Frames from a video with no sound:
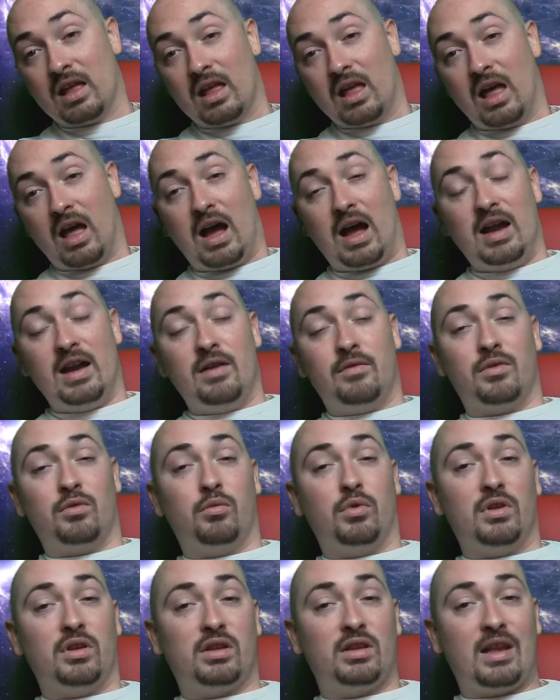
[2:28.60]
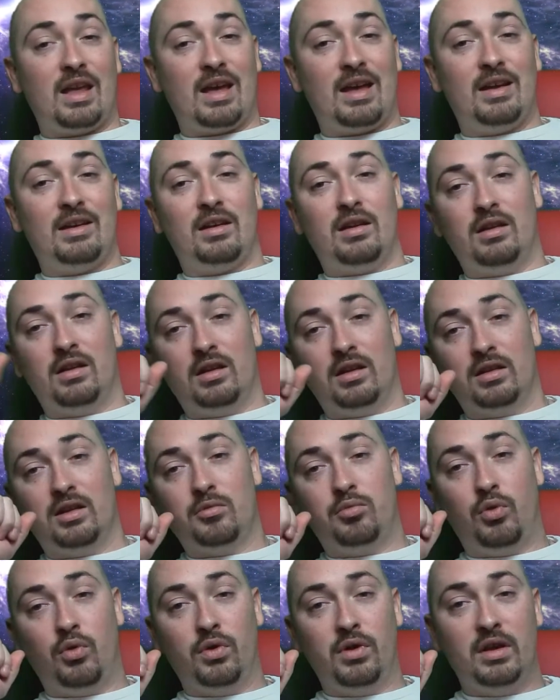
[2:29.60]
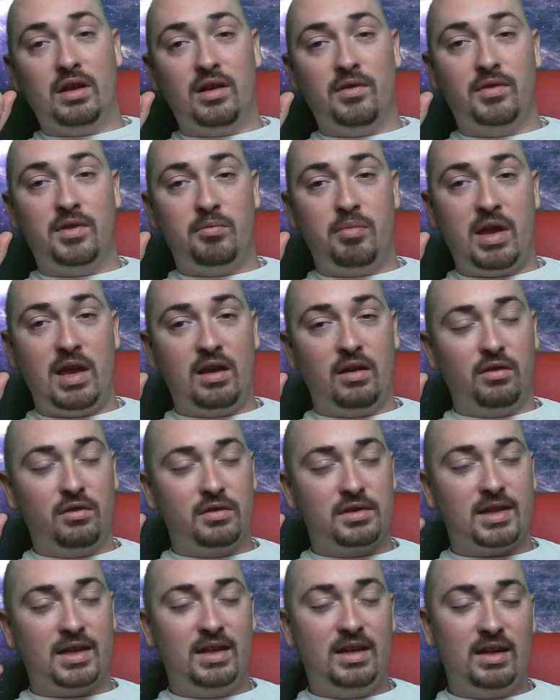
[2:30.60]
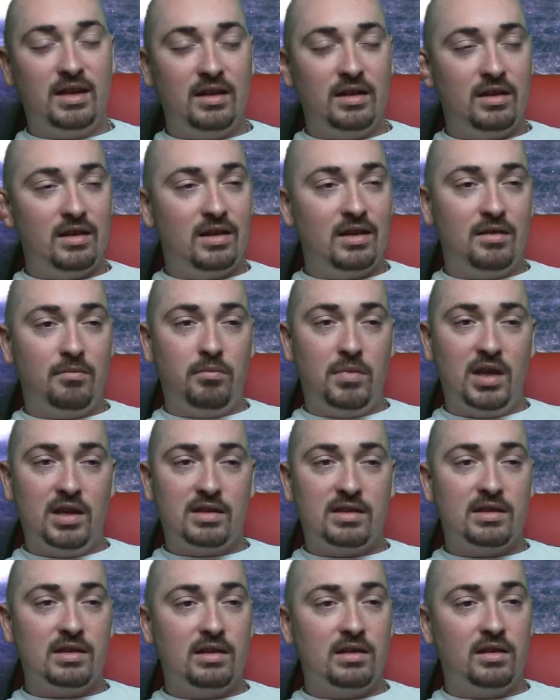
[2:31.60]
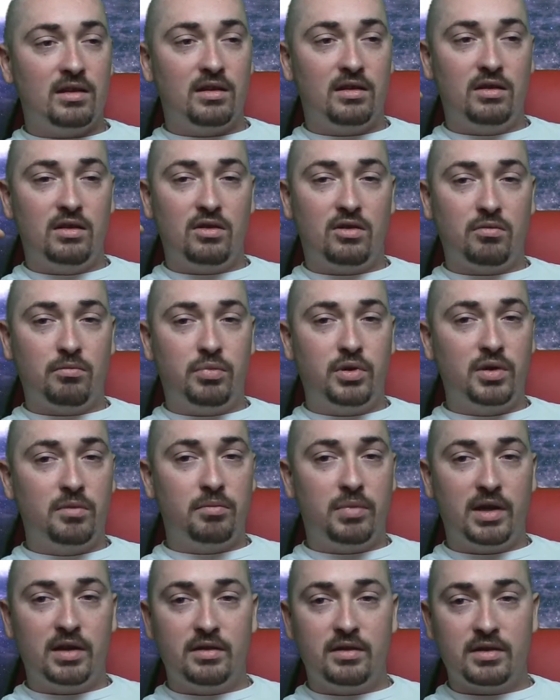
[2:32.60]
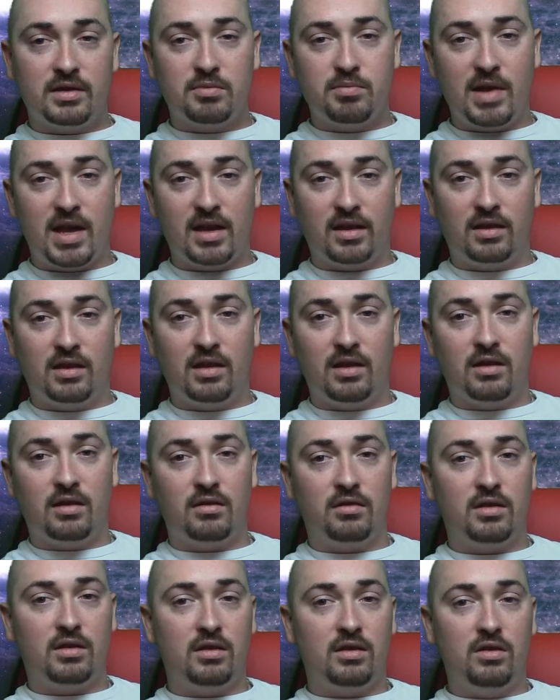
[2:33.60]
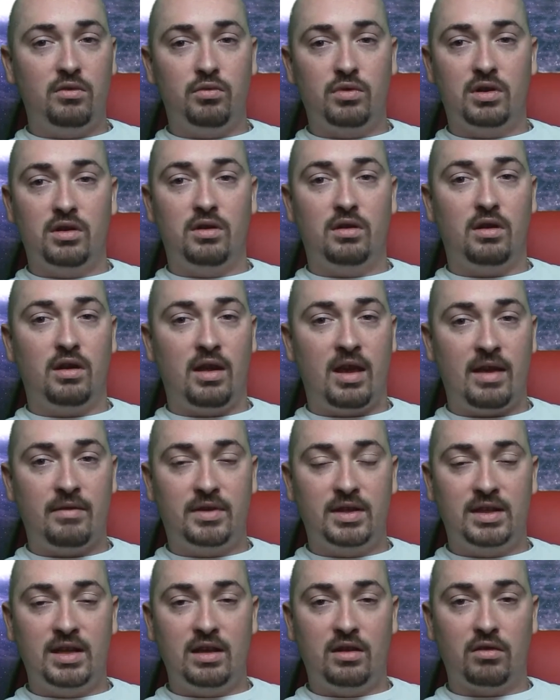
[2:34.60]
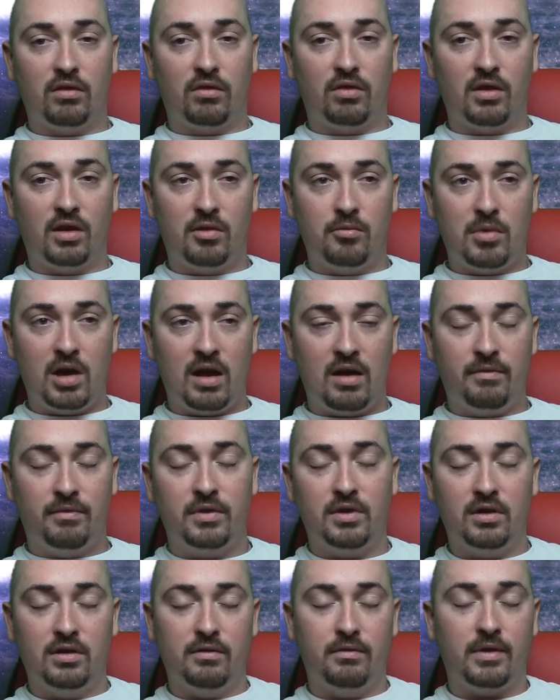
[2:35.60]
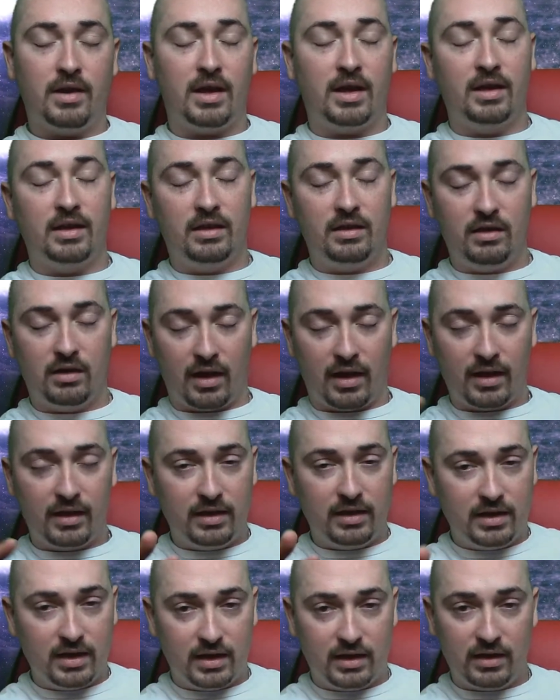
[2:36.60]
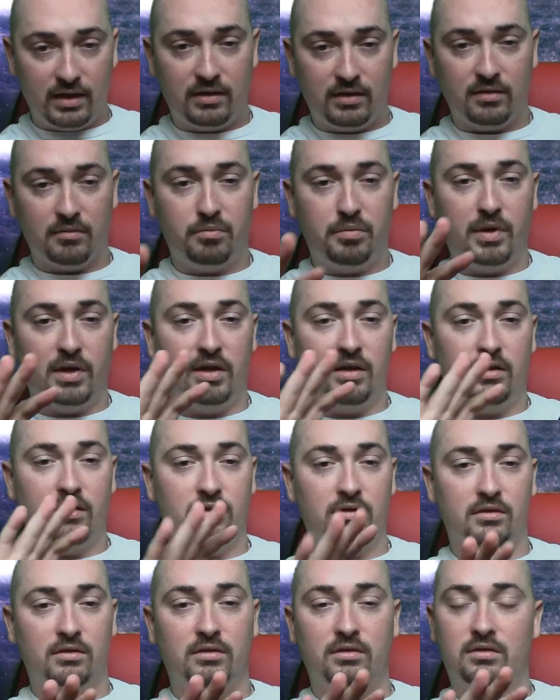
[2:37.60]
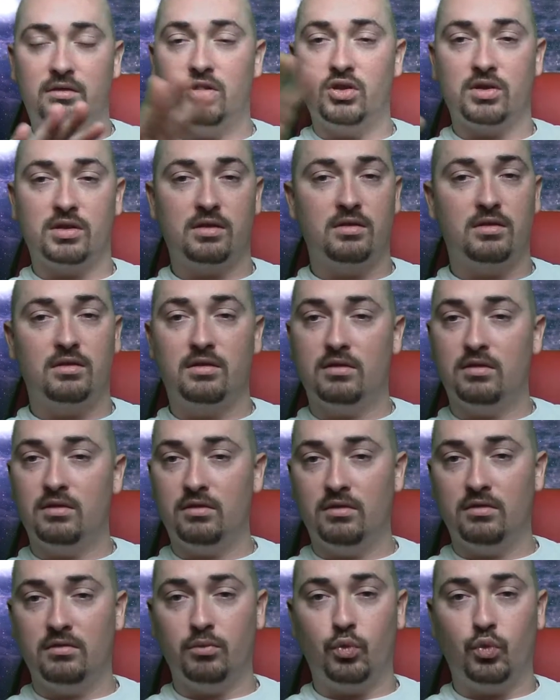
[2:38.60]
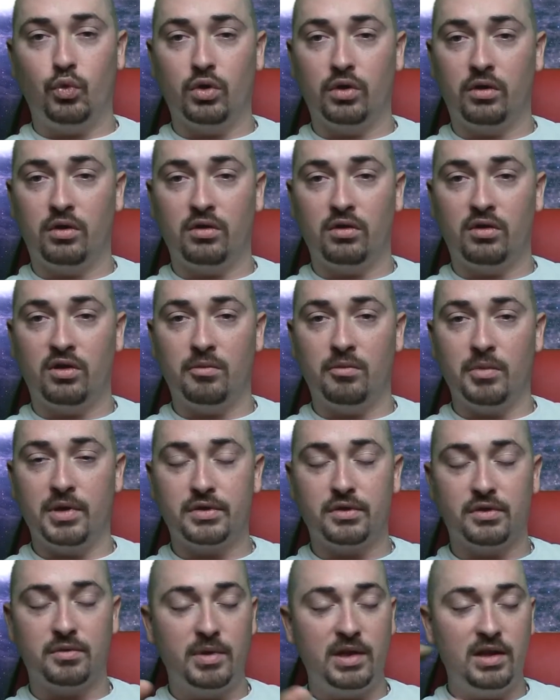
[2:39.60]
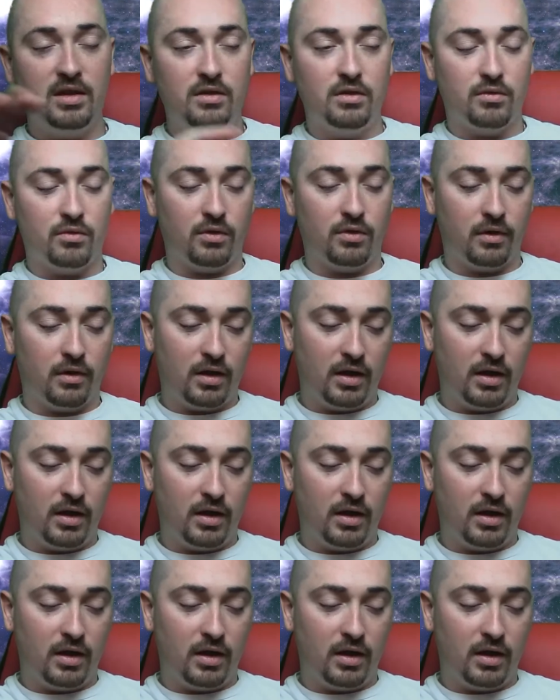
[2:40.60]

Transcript: I never really got the point of the panels. I get it. It makes it, you can put buttons back there that you wouldn't have to take your thumb off of. I get it, but just work your thumb muscles. But either or.